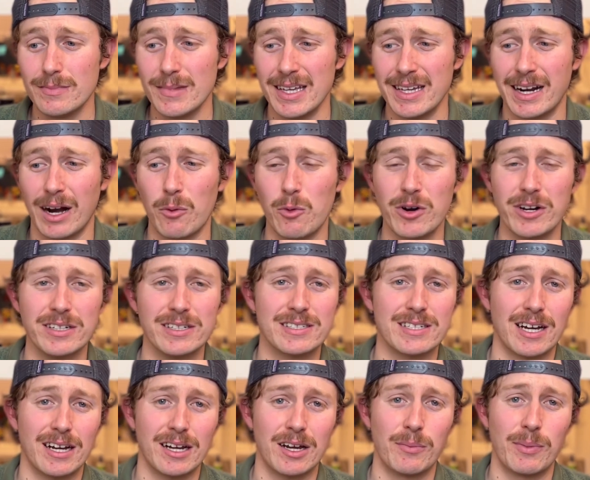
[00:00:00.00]
And I wanted to
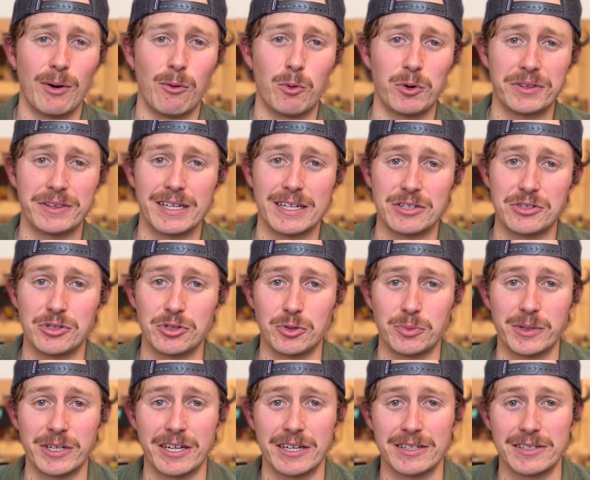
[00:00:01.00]
talk about what they do,
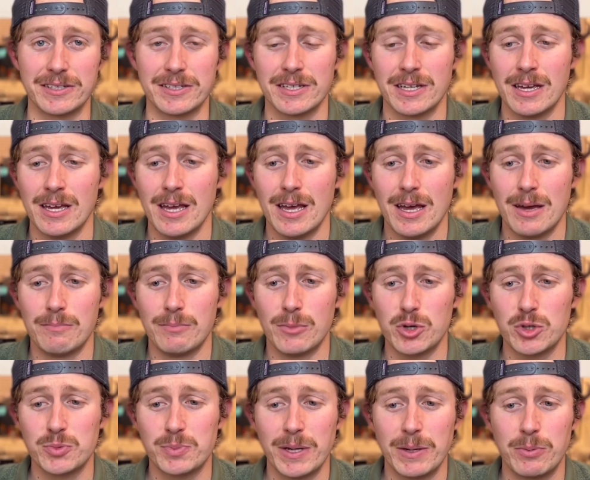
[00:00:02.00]
because
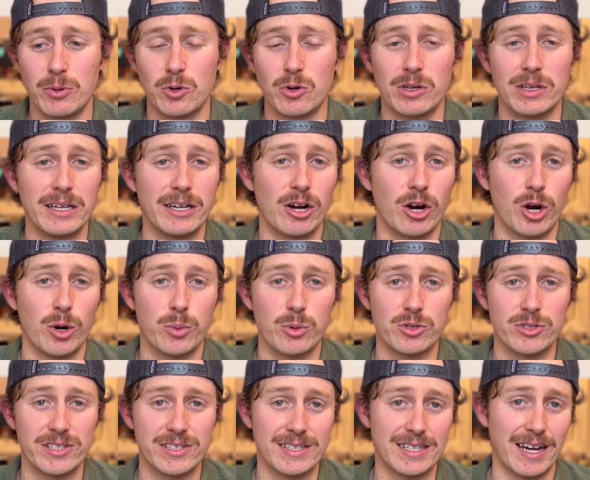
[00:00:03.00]
most people, Clean
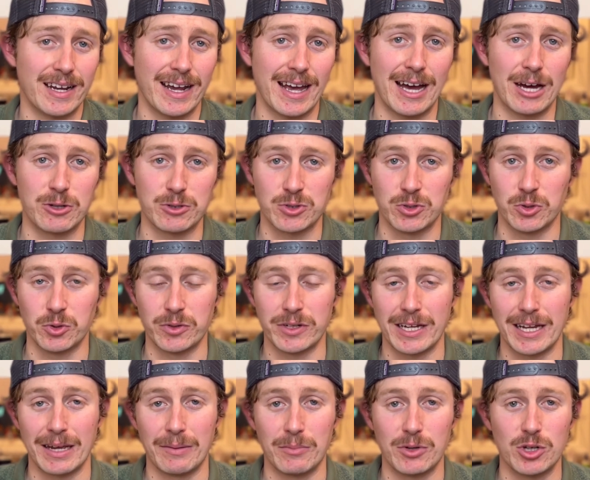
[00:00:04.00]
Harbors is not a household
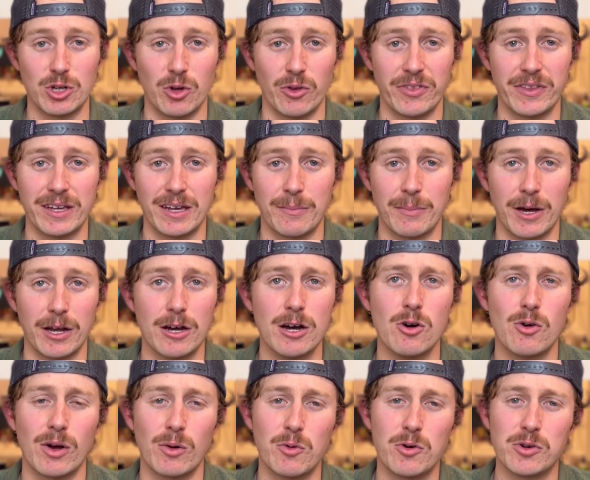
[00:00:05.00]
name. You don't think about,
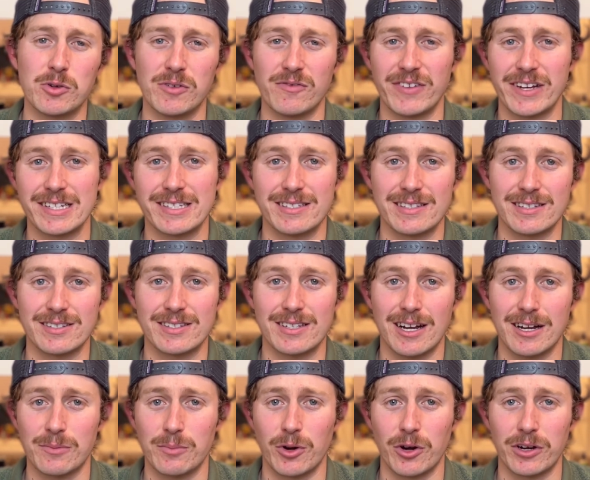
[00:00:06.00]
oh, I want to invest in the
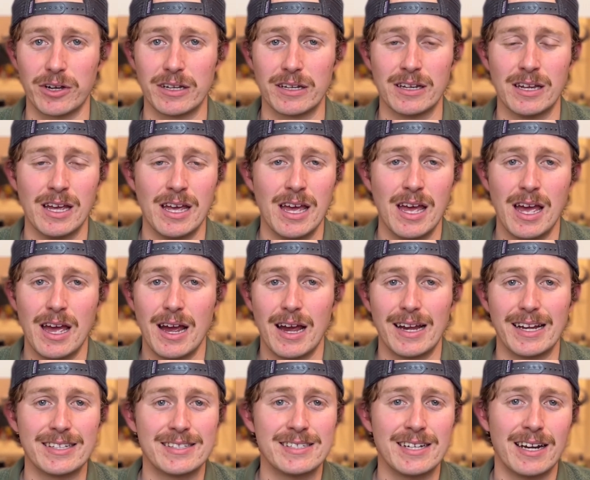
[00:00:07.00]
stock market.
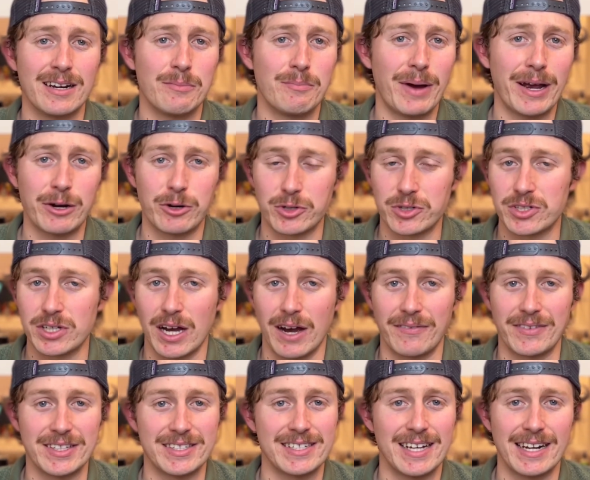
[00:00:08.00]
It's not a
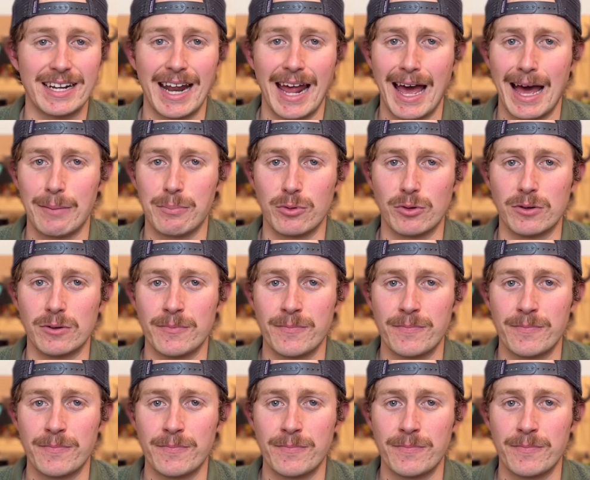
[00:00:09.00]
Microsoft, it's not an Apple.